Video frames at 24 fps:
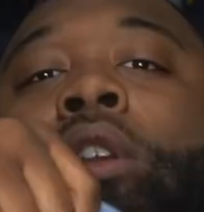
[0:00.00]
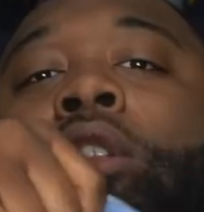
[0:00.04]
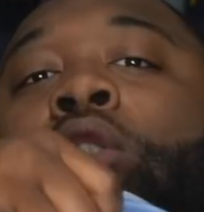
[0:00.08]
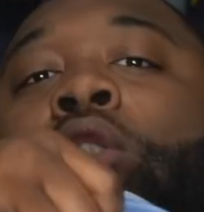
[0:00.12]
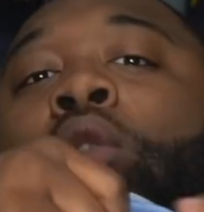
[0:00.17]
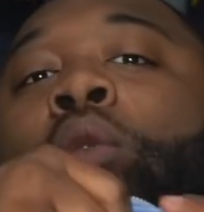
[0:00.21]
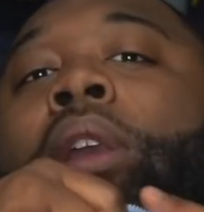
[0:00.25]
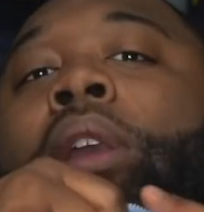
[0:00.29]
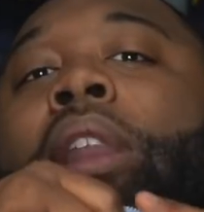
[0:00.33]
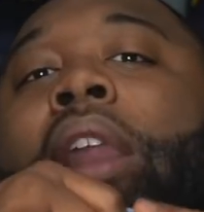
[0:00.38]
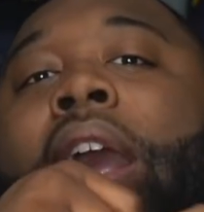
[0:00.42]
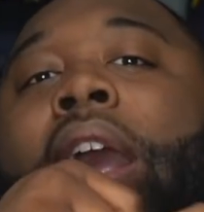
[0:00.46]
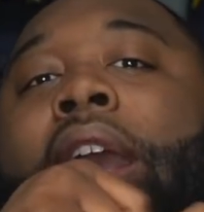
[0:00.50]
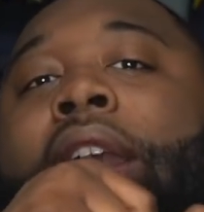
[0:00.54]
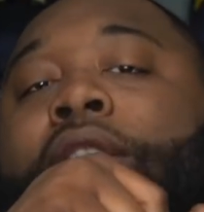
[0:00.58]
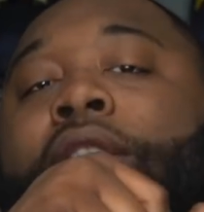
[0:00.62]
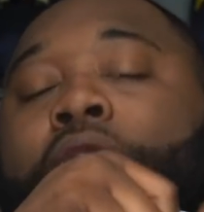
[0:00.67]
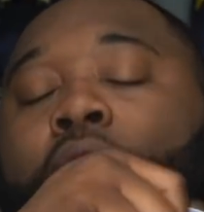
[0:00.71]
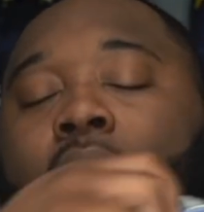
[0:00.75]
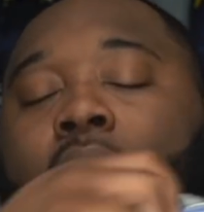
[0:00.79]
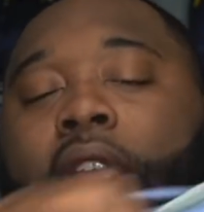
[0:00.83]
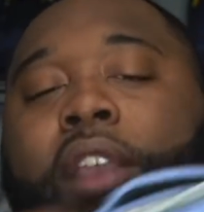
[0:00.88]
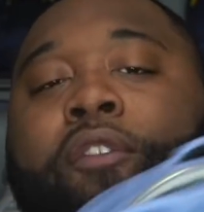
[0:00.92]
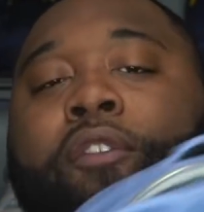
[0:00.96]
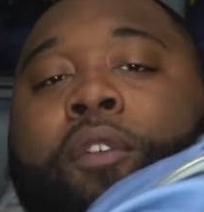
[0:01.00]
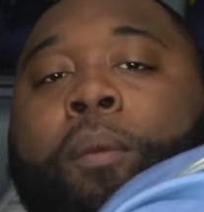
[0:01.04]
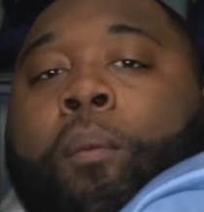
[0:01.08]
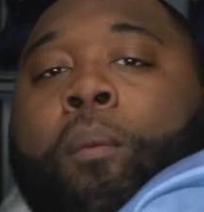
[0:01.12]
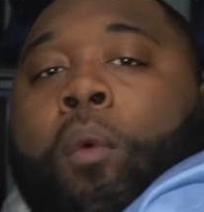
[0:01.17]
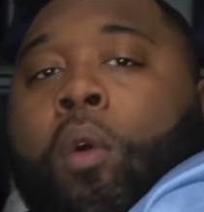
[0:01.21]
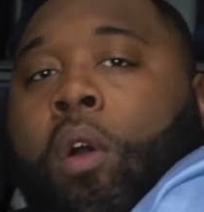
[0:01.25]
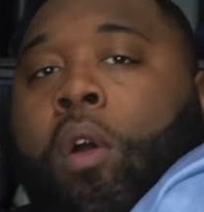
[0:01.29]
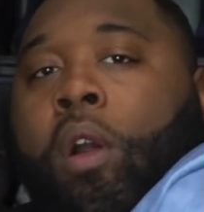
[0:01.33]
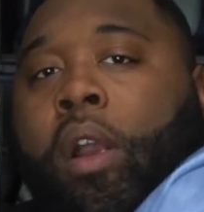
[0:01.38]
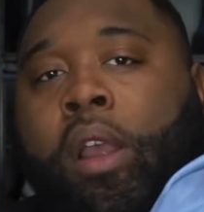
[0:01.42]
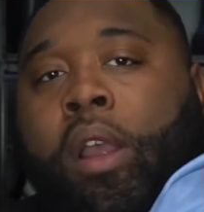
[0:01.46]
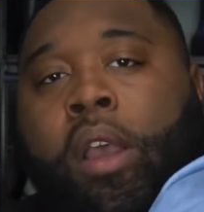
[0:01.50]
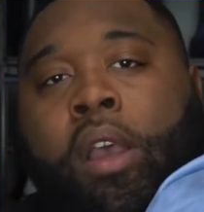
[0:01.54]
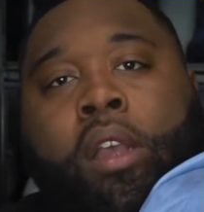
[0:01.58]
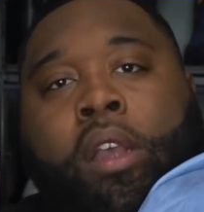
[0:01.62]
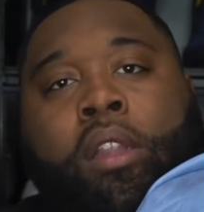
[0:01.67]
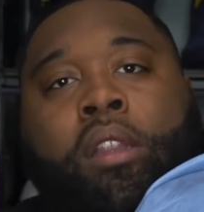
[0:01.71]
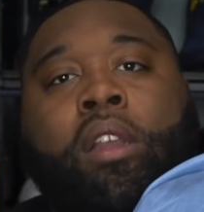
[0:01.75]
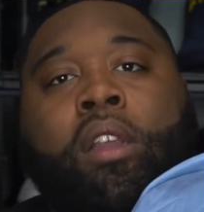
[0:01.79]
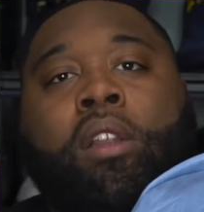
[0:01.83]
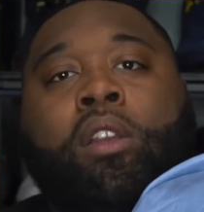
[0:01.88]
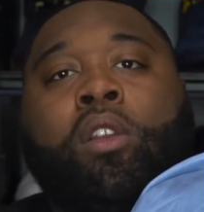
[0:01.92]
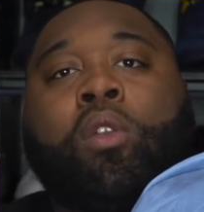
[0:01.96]
three days or even more,
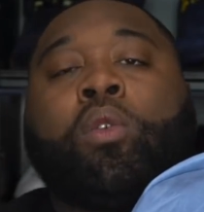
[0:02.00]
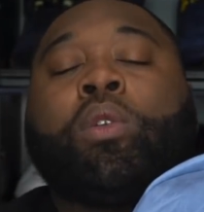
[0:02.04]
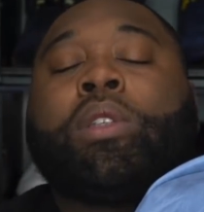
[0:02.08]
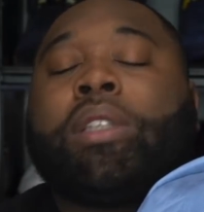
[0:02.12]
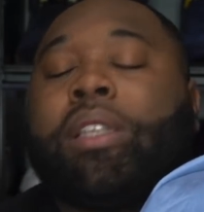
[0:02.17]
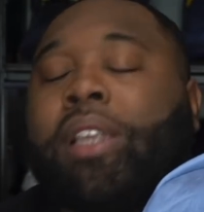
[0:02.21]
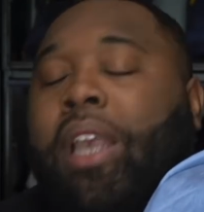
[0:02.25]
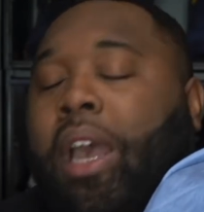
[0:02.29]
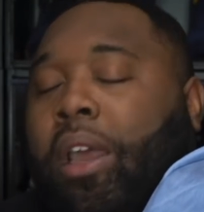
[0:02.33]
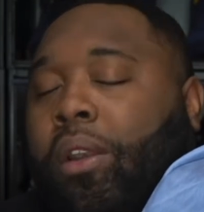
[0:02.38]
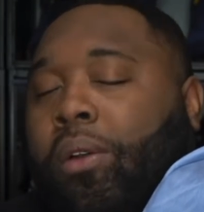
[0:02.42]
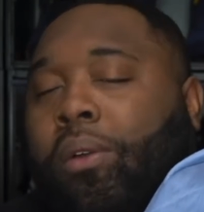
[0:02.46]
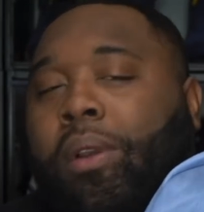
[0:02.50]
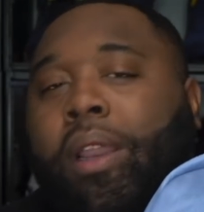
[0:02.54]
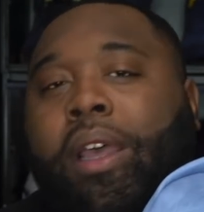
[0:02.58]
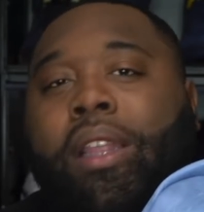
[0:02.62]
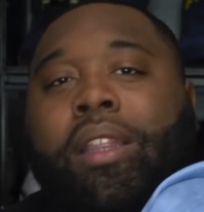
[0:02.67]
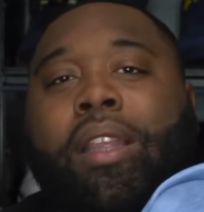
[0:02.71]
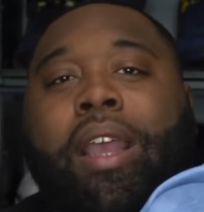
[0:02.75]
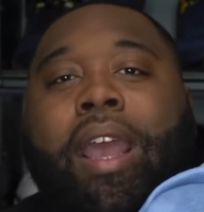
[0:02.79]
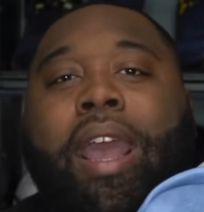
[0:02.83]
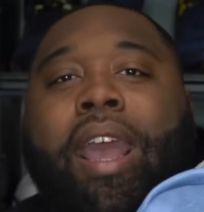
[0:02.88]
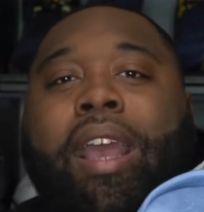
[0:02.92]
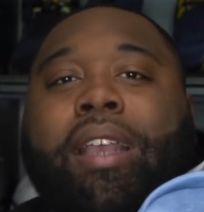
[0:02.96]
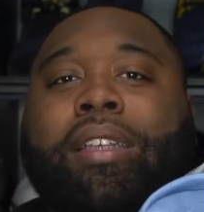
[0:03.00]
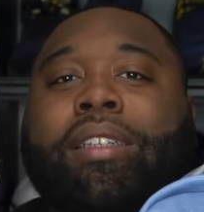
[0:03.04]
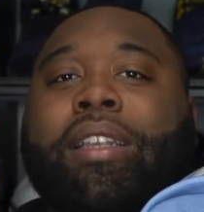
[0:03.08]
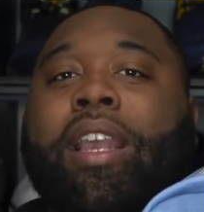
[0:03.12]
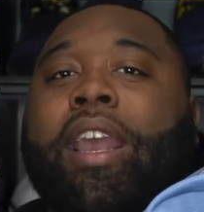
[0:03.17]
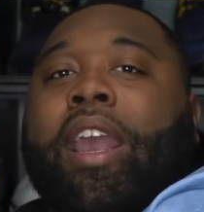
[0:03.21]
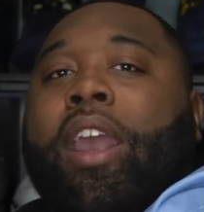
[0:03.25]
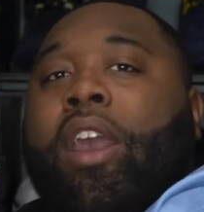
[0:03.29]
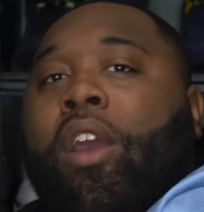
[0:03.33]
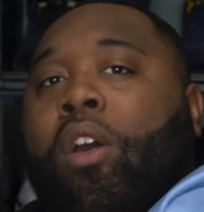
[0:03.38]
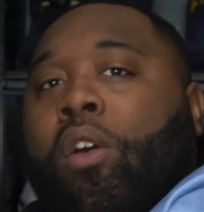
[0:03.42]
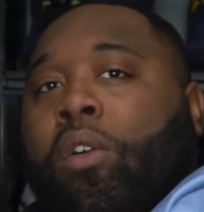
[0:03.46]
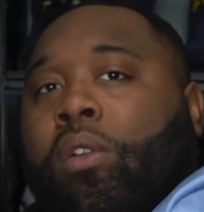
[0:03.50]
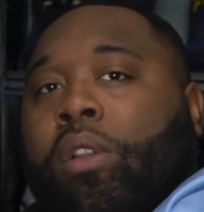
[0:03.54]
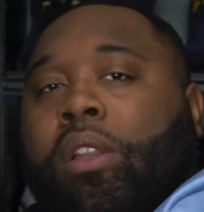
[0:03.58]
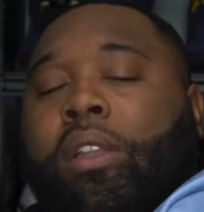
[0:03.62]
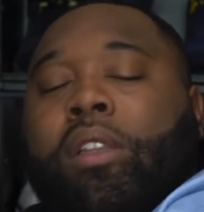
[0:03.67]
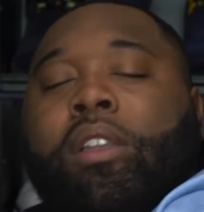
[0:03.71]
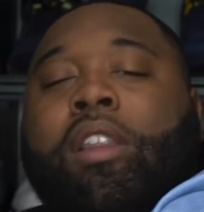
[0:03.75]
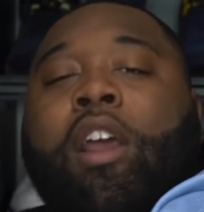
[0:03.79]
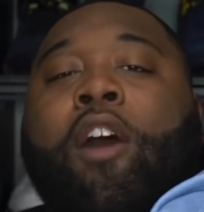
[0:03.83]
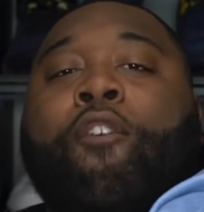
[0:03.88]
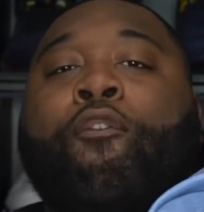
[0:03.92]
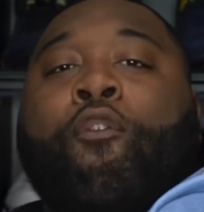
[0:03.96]
the Luciano leather X L, the
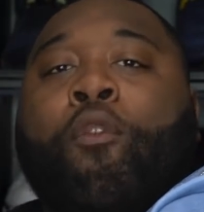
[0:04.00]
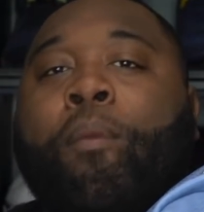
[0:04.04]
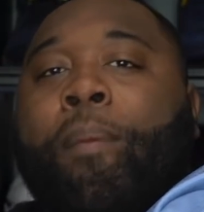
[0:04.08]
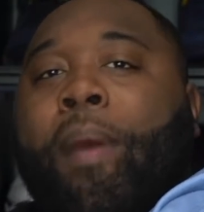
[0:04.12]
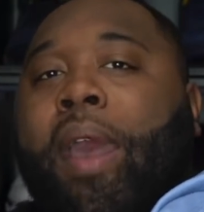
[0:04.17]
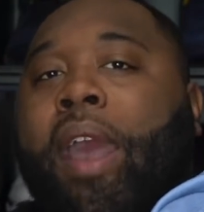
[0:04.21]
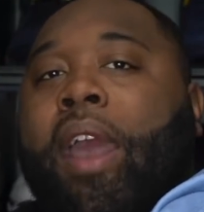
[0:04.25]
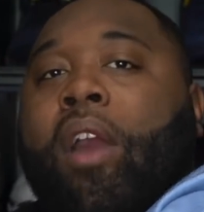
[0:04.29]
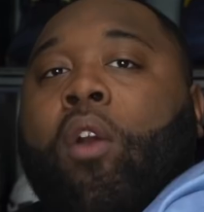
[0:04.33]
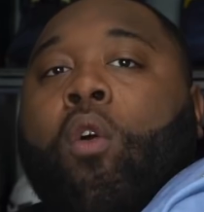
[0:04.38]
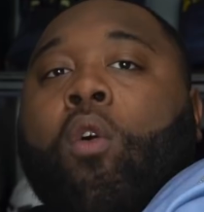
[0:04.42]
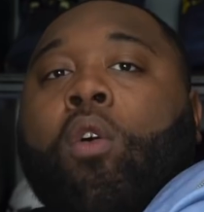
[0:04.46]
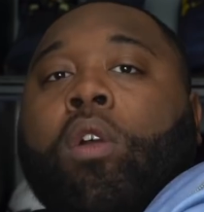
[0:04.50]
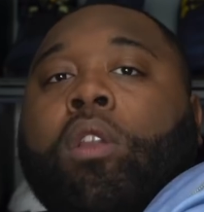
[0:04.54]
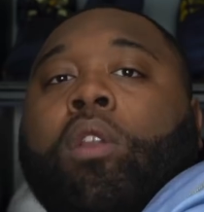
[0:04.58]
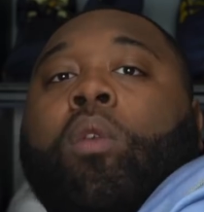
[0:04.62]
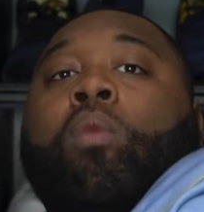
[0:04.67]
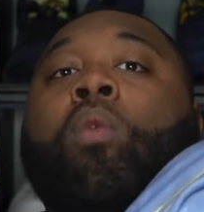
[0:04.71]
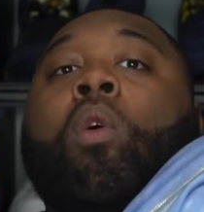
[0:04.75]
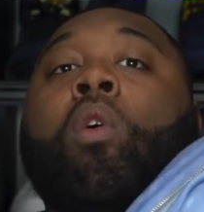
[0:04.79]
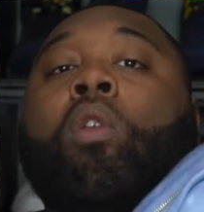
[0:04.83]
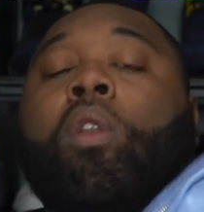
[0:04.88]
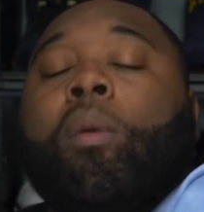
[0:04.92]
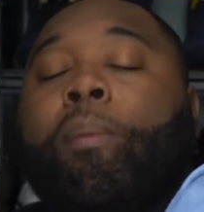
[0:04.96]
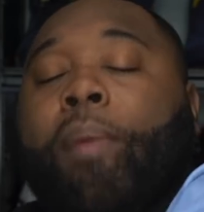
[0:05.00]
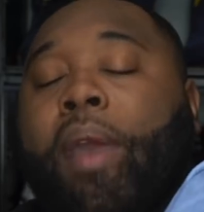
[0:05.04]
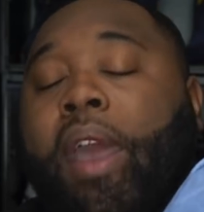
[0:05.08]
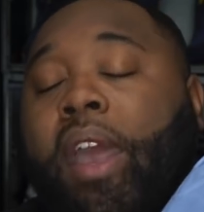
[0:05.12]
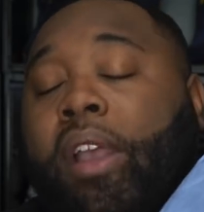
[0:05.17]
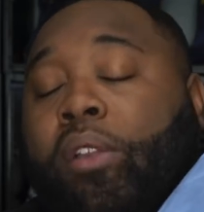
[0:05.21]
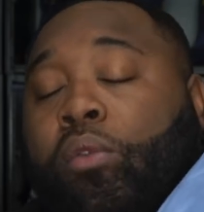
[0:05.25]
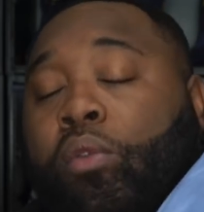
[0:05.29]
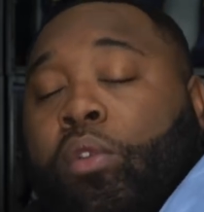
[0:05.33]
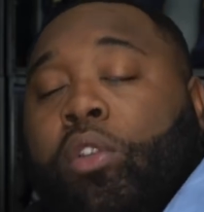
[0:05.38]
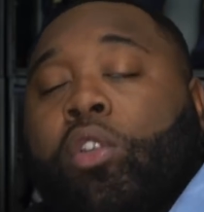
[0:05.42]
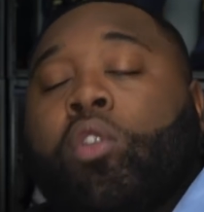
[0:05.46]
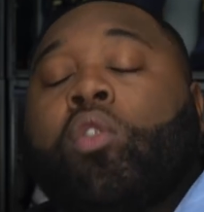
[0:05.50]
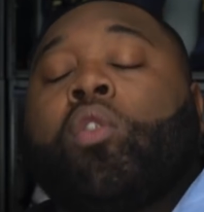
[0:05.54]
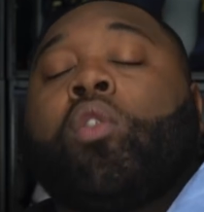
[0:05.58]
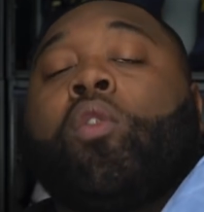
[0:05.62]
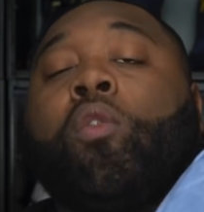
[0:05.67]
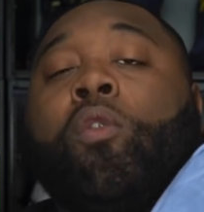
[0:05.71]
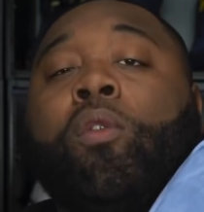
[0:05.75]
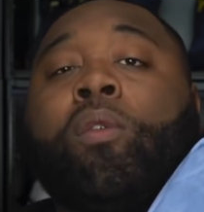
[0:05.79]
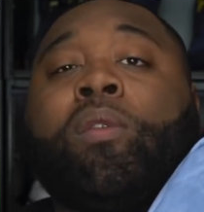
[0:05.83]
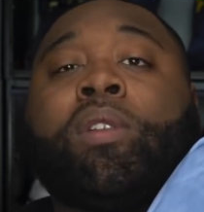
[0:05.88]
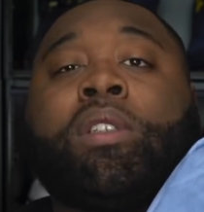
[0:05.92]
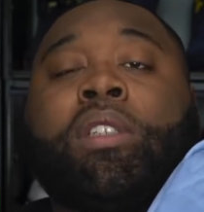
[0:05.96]
duffel bag, or the roller bags will do
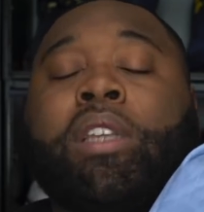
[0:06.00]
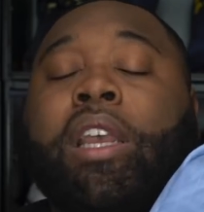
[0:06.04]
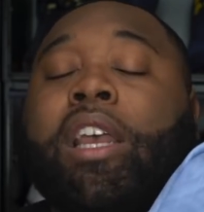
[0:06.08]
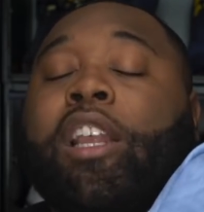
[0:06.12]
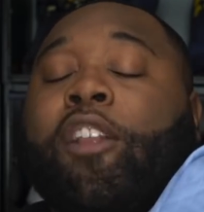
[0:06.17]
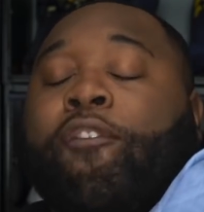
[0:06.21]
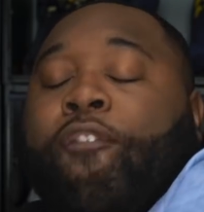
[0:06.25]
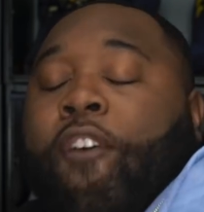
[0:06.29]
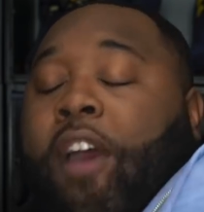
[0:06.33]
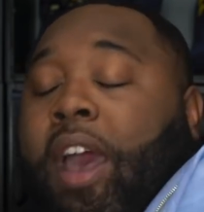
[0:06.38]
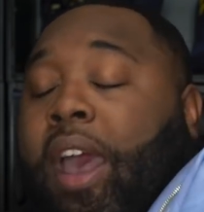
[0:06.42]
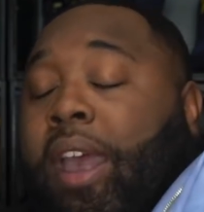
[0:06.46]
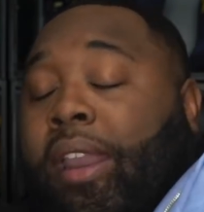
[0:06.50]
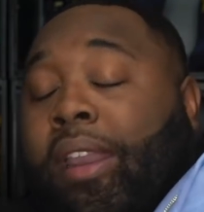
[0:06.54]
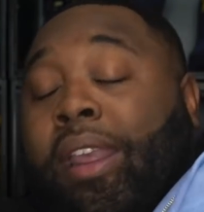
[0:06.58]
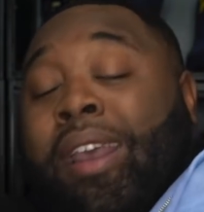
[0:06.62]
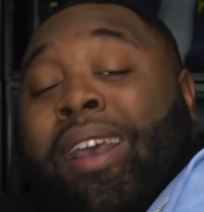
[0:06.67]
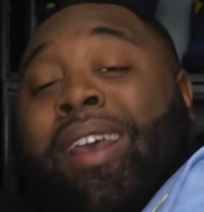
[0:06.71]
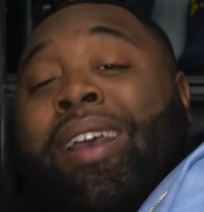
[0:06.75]
you just fine.